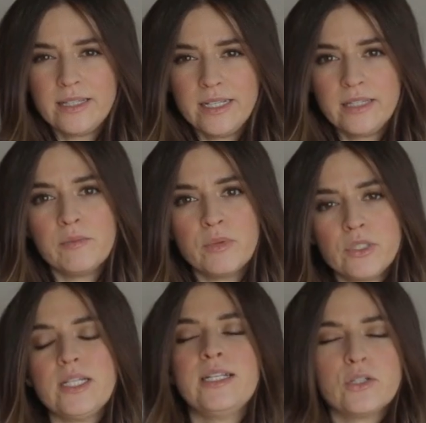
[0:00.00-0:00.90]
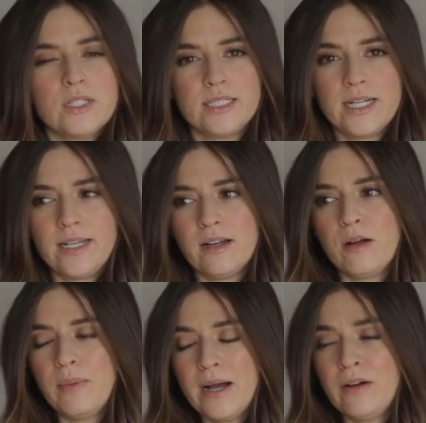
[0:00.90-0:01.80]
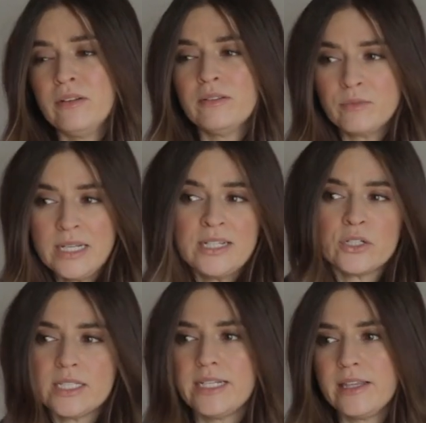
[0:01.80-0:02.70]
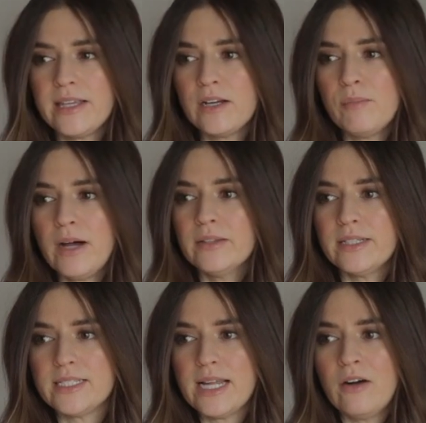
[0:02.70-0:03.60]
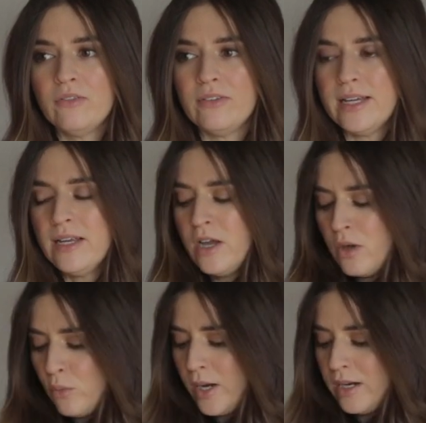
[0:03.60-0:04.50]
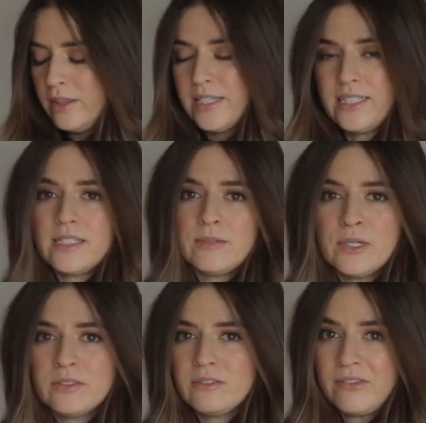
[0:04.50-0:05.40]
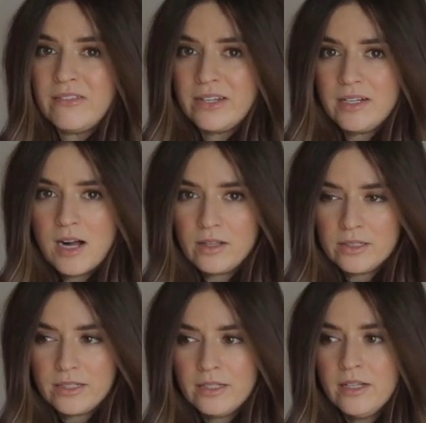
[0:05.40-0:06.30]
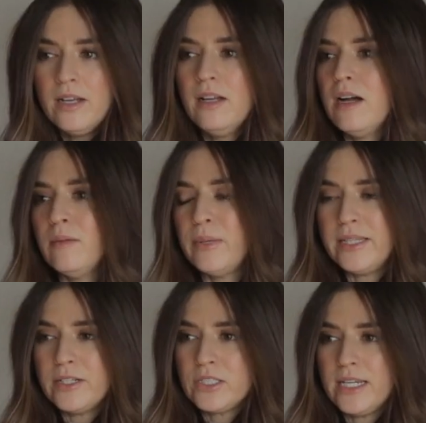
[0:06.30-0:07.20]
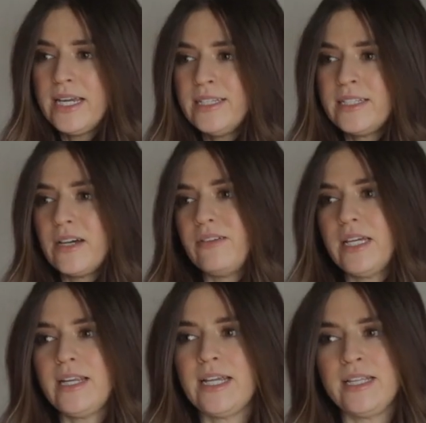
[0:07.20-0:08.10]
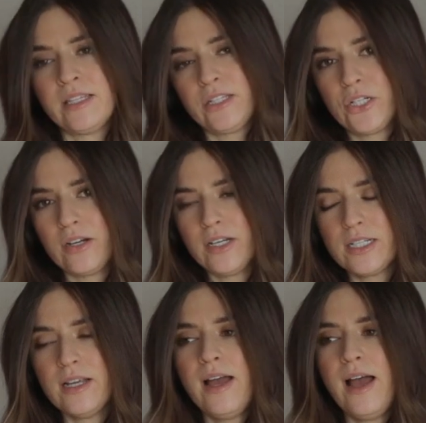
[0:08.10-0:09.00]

I think, the most interesting about interesting thing about this outfit, where this is the most vivid color, um, but there's a hint of it in the shirt.